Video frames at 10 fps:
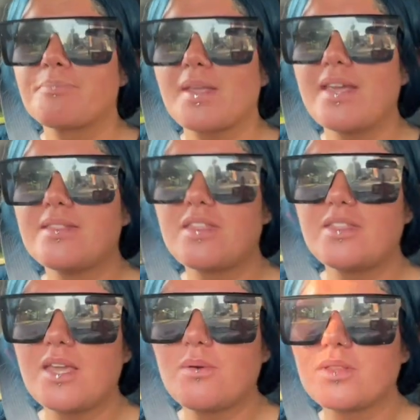And the
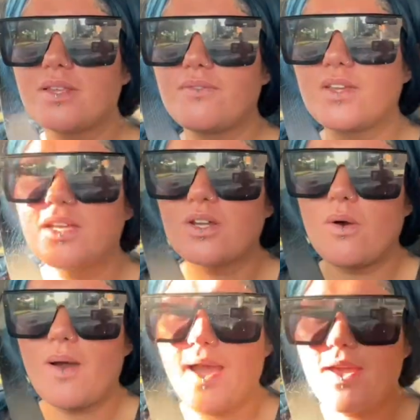thing with living in
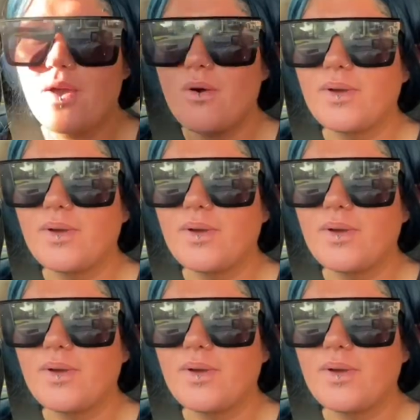Ohio